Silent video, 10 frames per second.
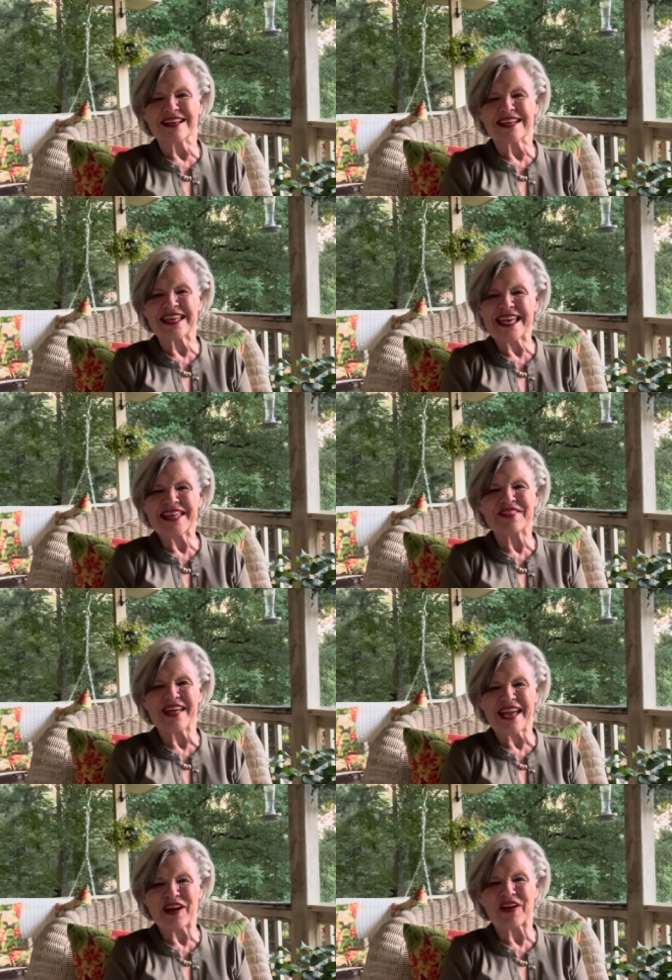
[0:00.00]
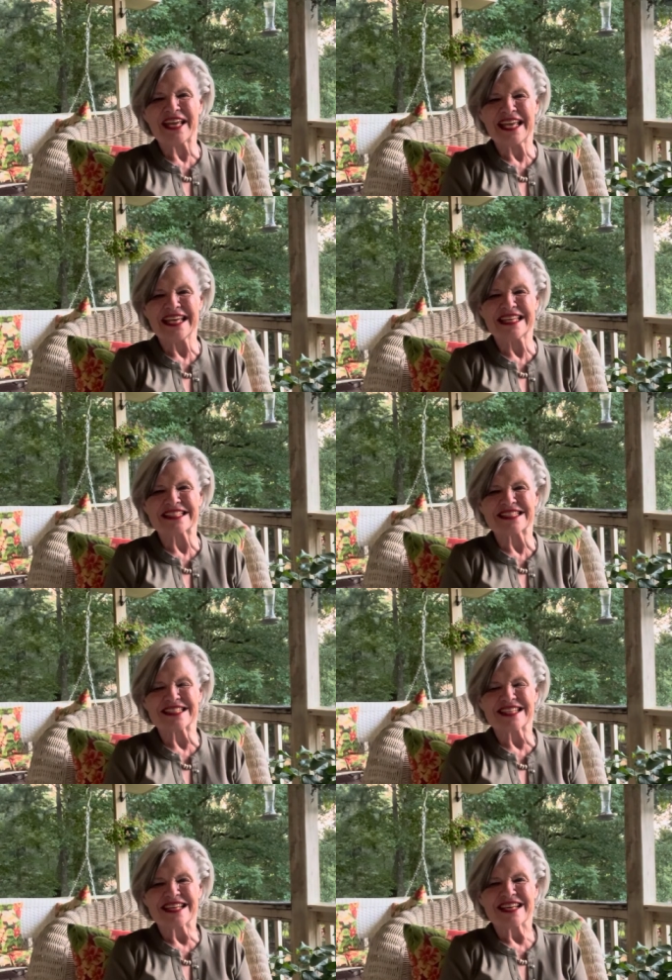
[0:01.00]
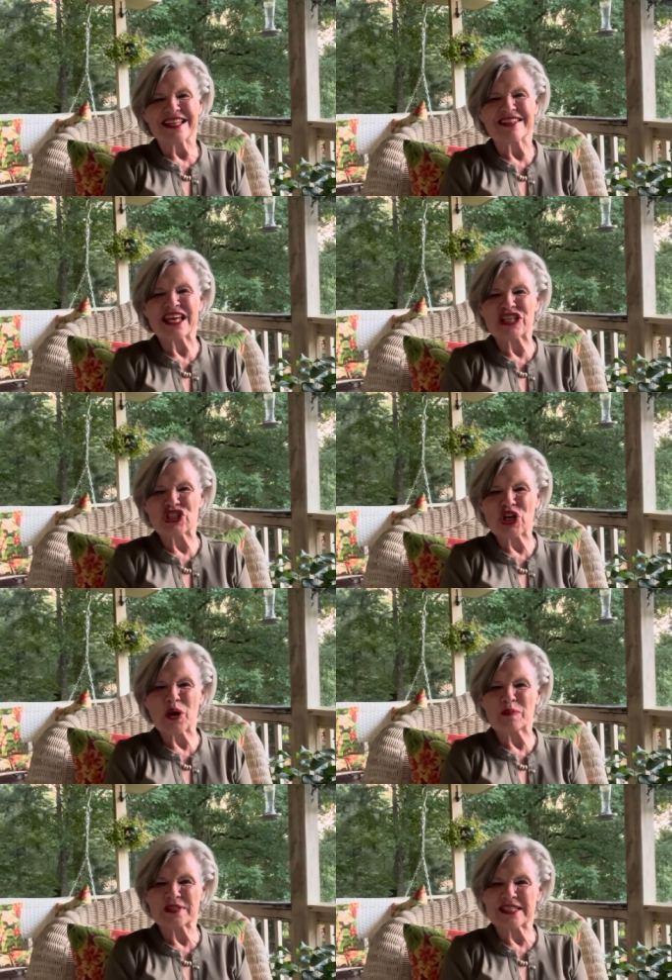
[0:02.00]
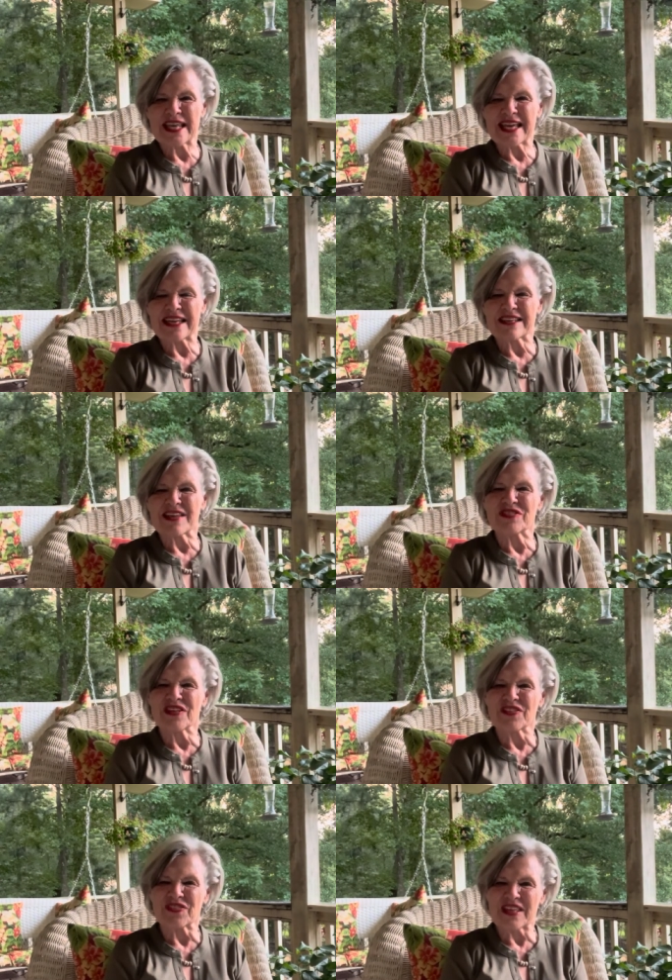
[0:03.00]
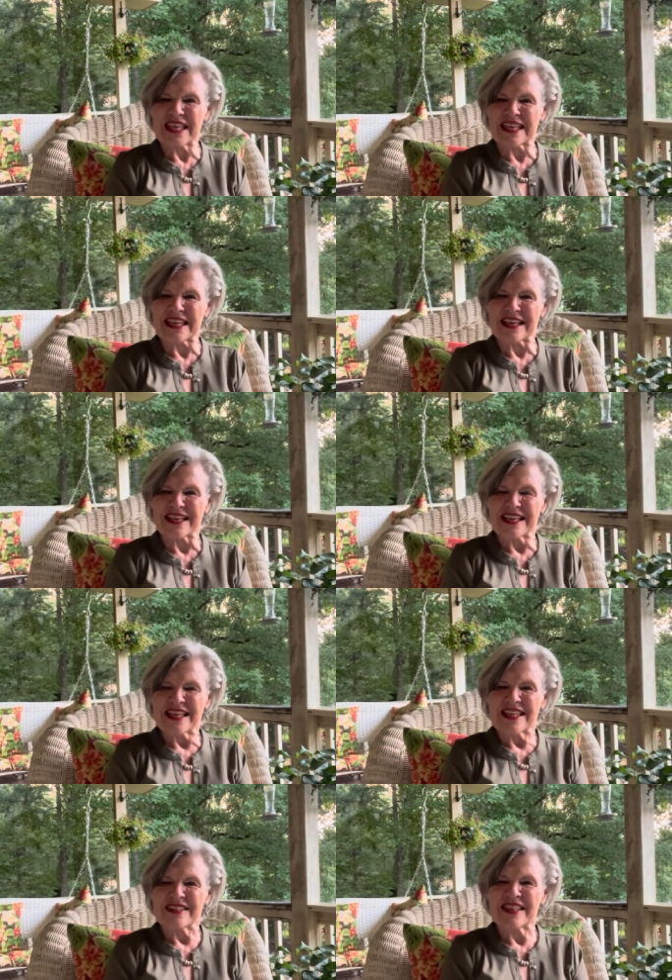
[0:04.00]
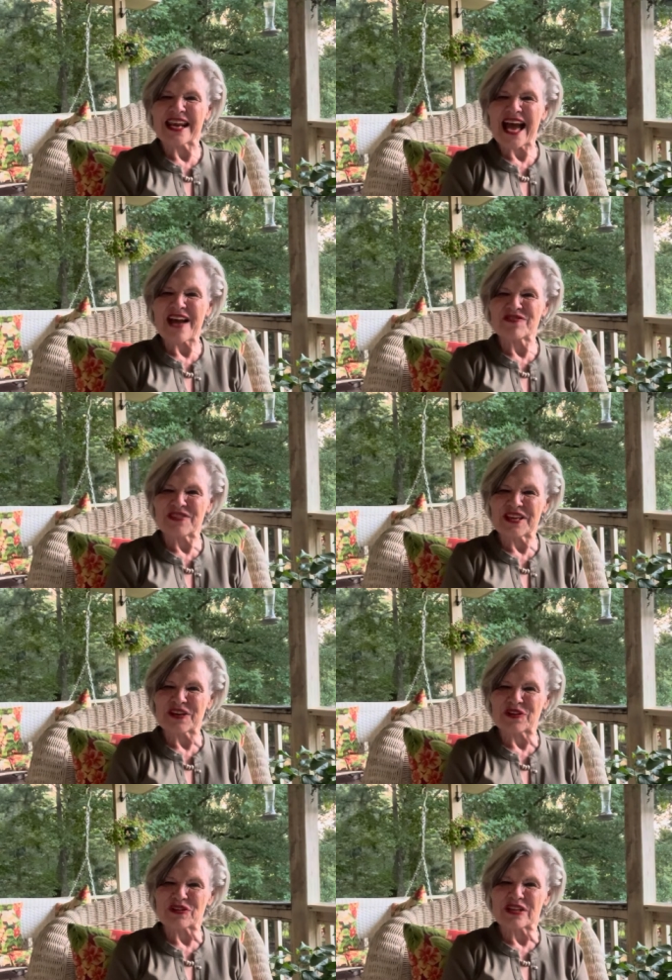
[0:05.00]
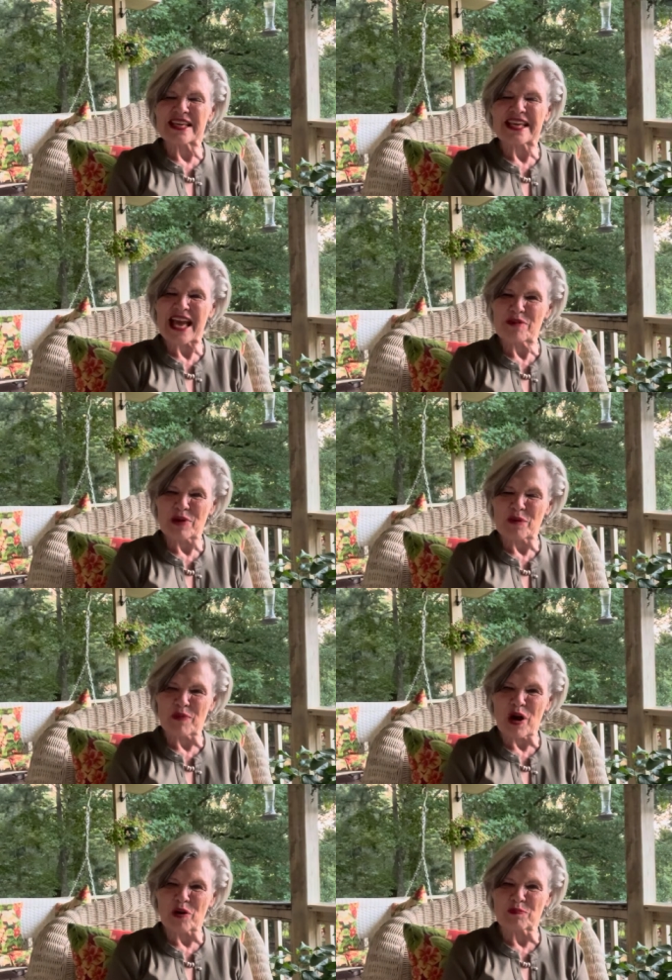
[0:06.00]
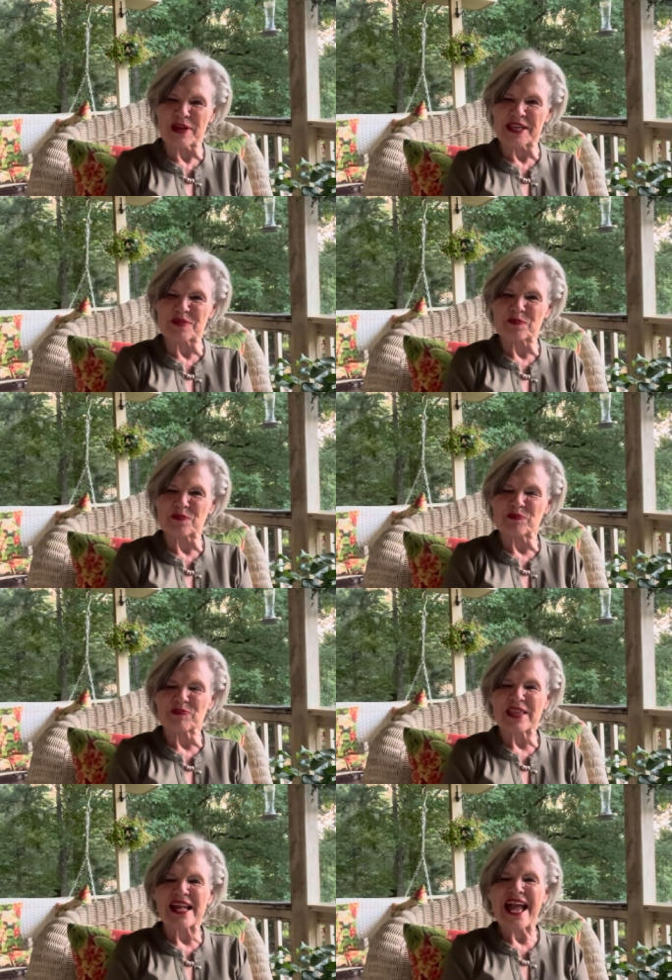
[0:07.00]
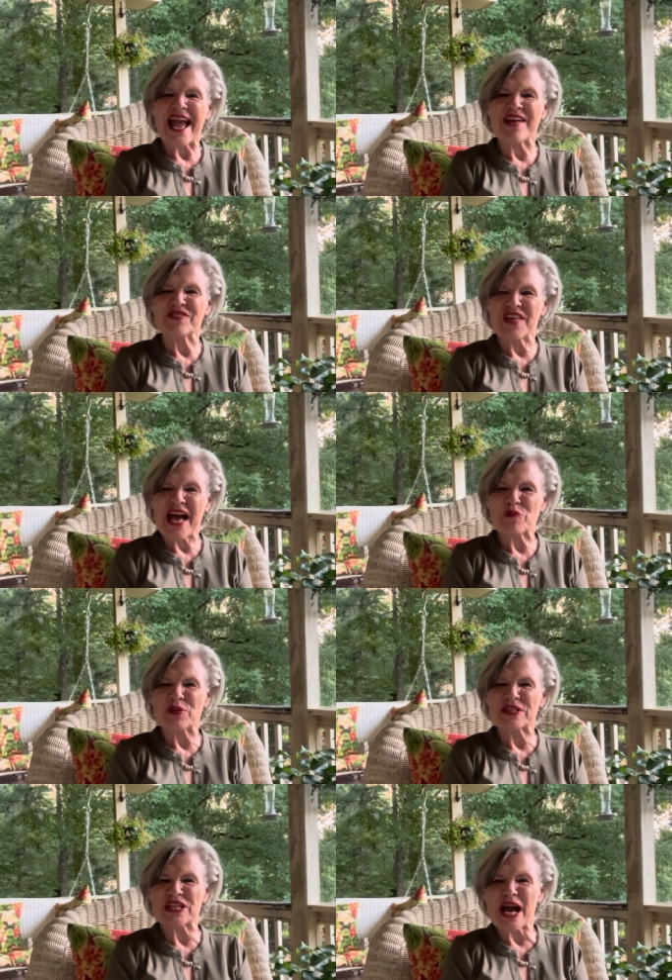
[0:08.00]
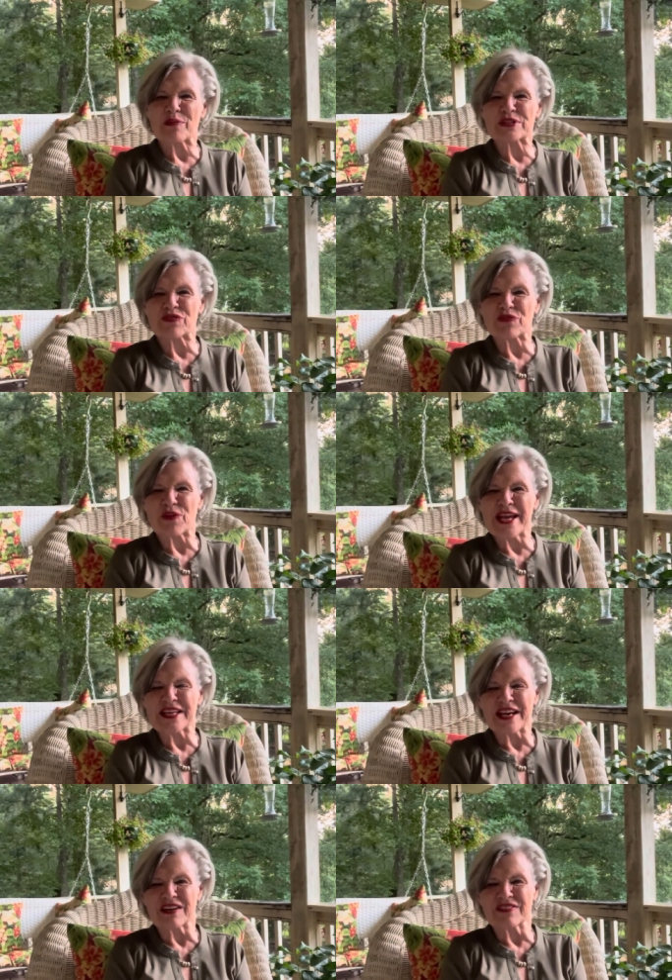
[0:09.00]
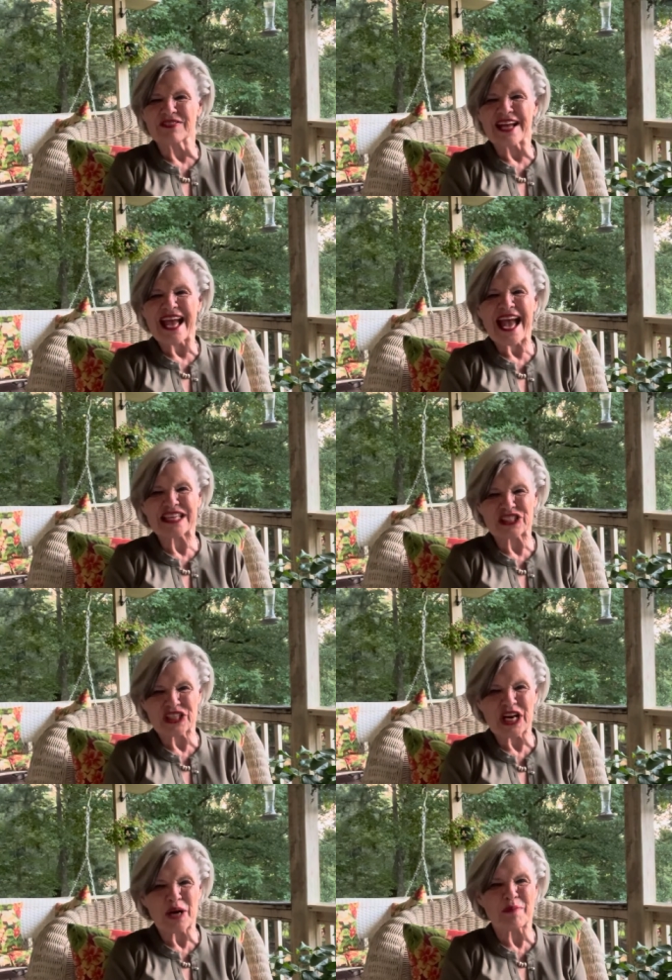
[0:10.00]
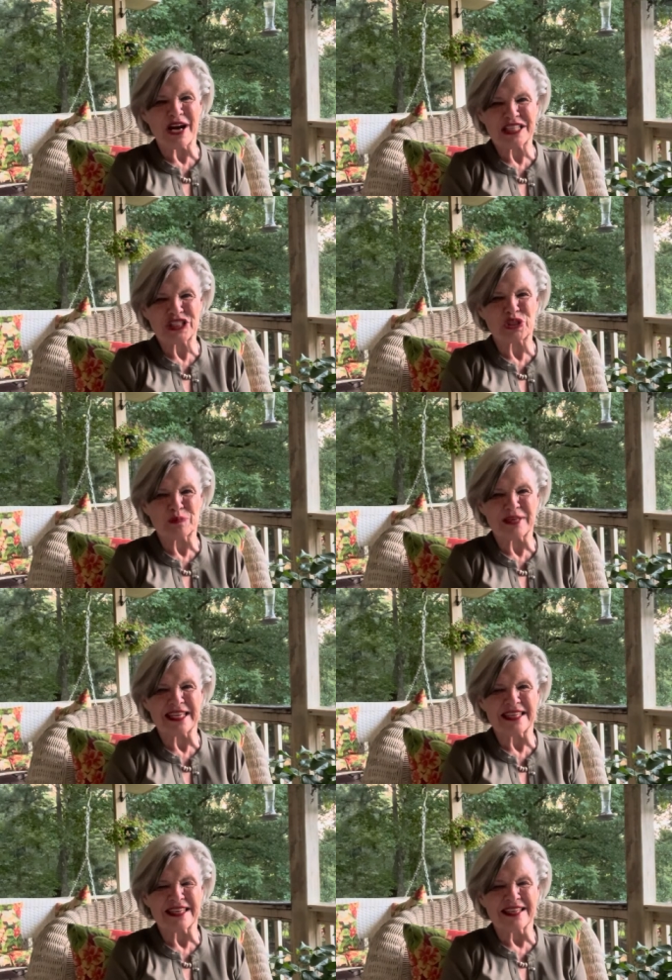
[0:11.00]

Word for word: key there is that Job said, The thing that I feared came upon me, and that which I was afraid of has come unto me.